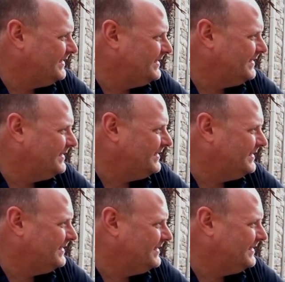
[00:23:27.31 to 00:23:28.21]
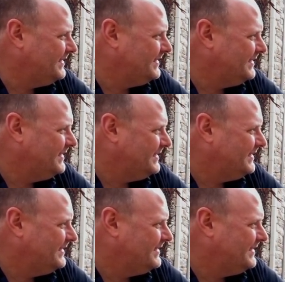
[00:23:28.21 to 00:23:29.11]

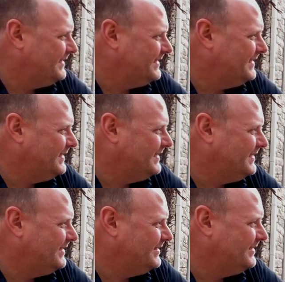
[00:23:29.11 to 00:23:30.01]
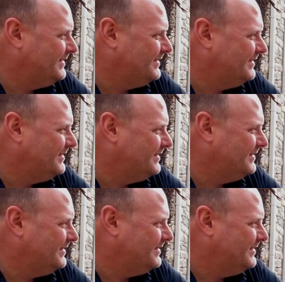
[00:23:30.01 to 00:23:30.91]

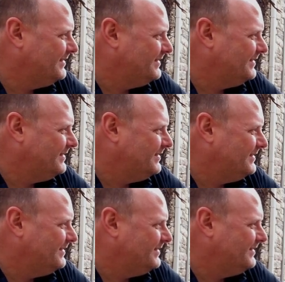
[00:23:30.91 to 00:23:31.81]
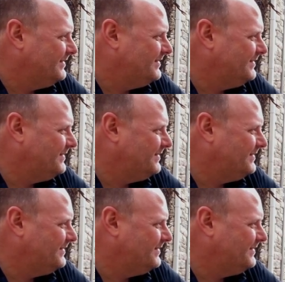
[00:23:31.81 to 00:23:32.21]
[no speech]